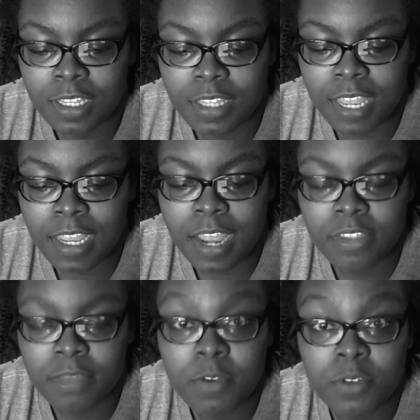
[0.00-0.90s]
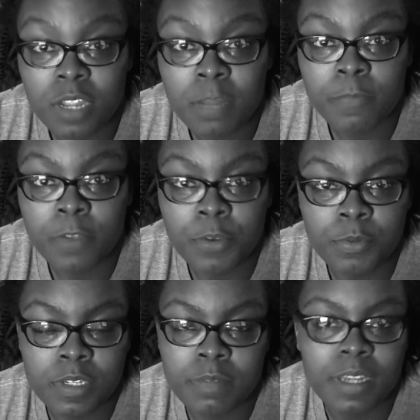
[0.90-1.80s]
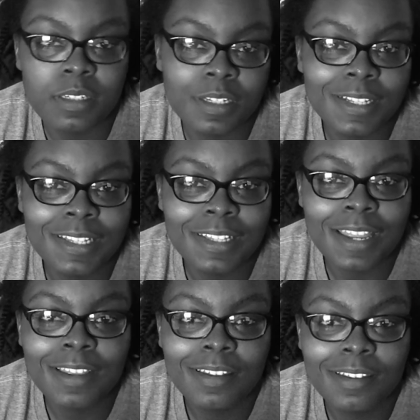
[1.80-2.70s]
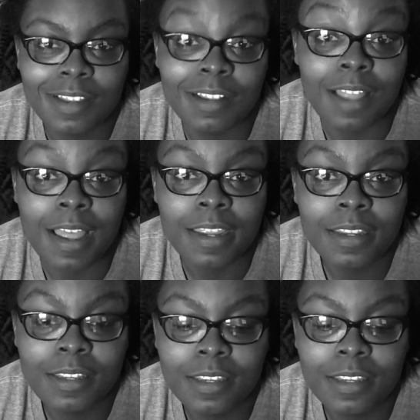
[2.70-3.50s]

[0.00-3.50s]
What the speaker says: that got the most upvotes, which is basically like a like,